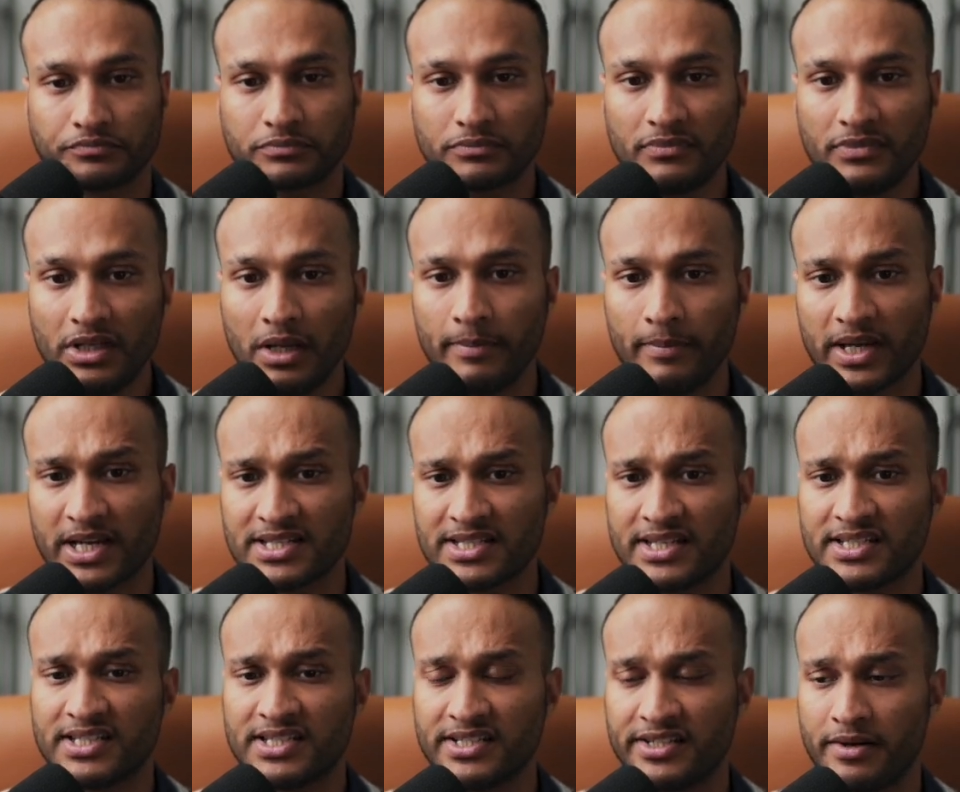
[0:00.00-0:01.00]
because this is
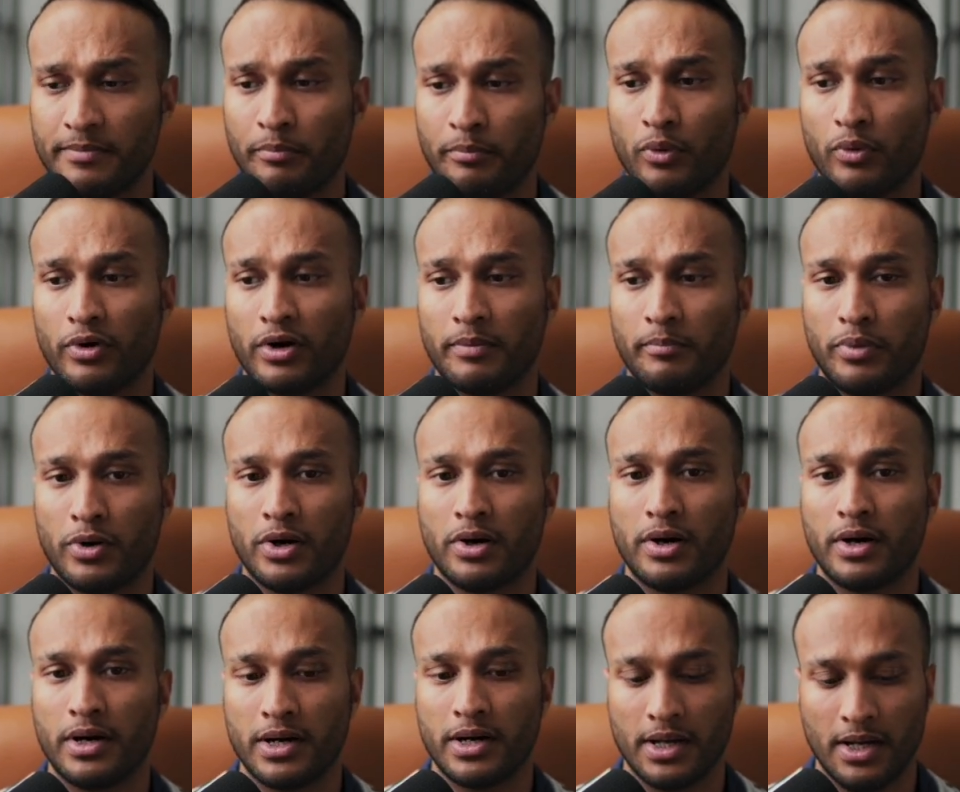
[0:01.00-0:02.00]
an important part
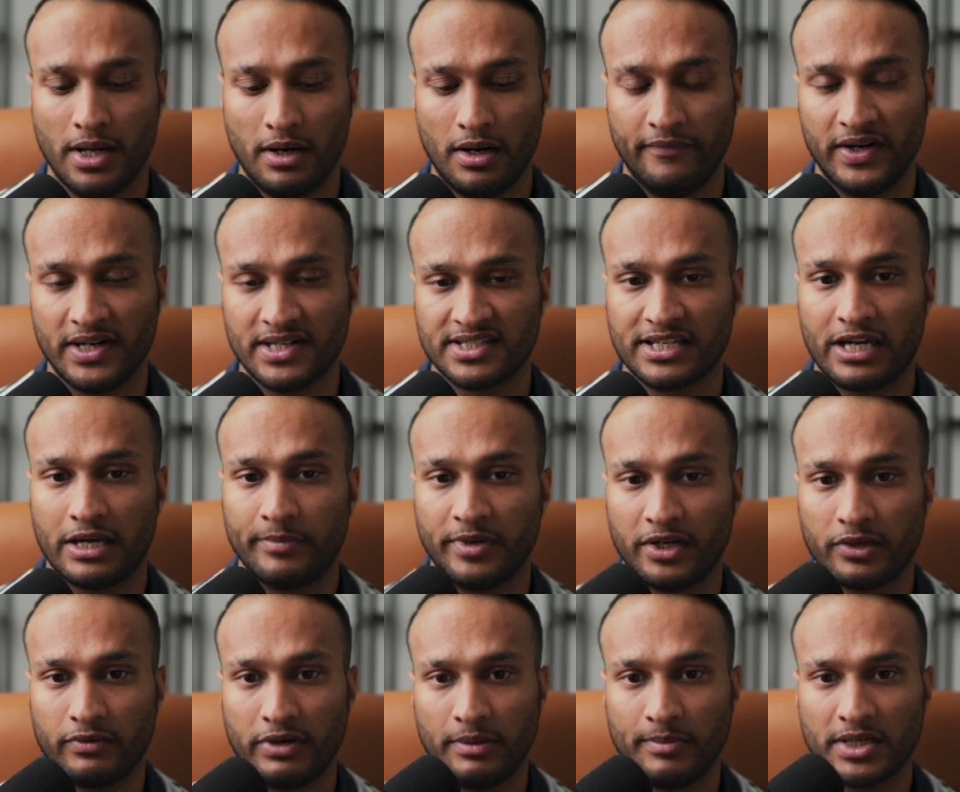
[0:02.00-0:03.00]
of an assignment
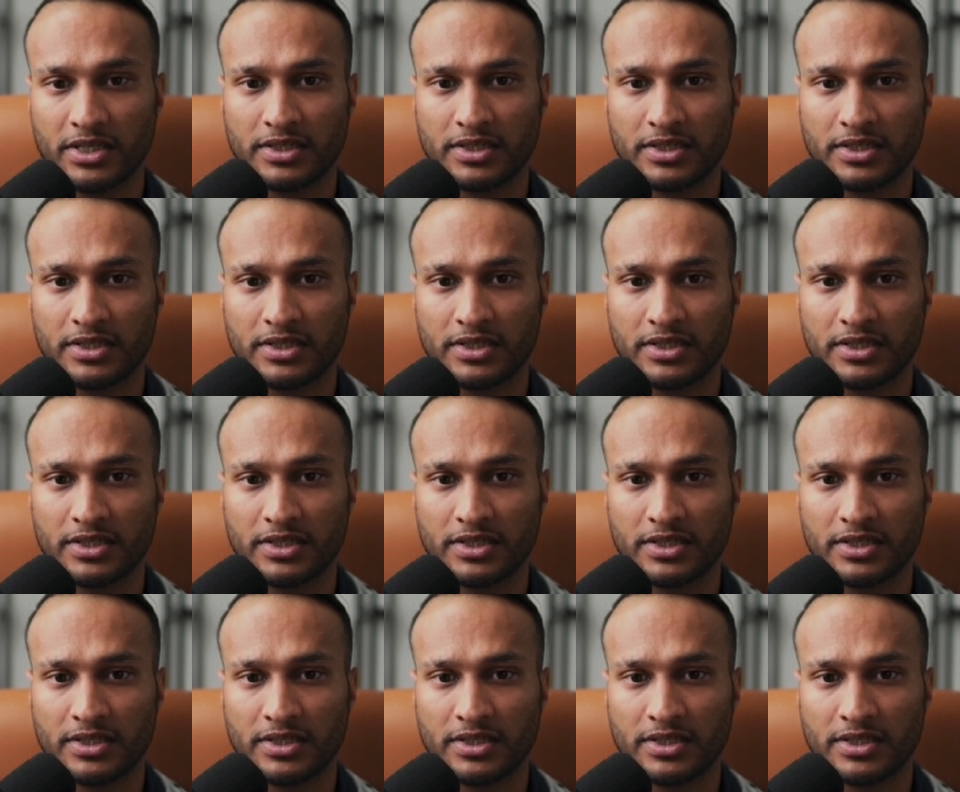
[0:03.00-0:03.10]
agreement.